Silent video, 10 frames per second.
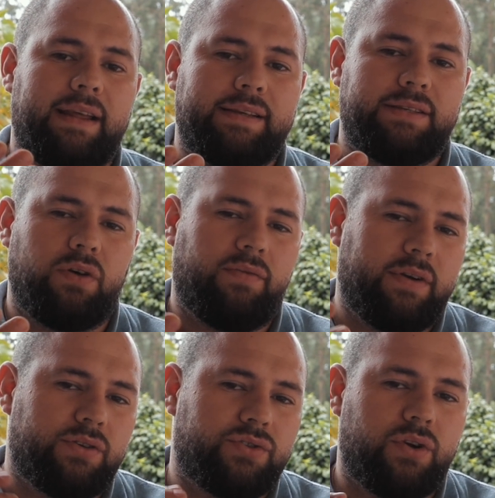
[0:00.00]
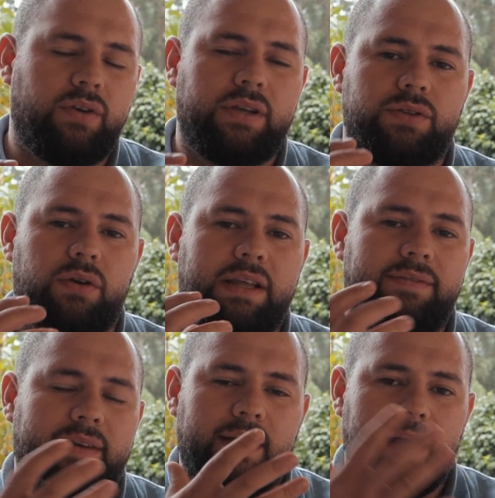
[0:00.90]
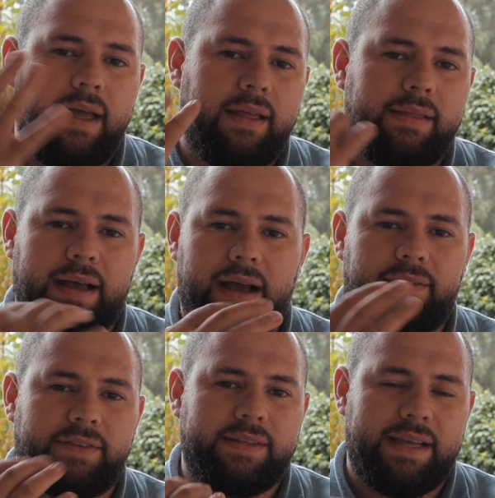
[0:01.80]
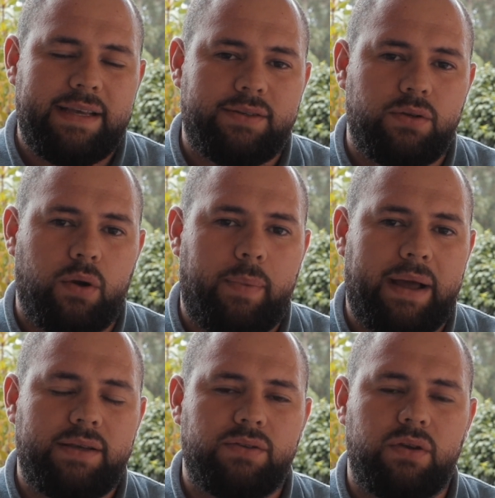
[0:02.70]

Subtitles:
it's not very strong, it's not leaving that aftertaste on your palate.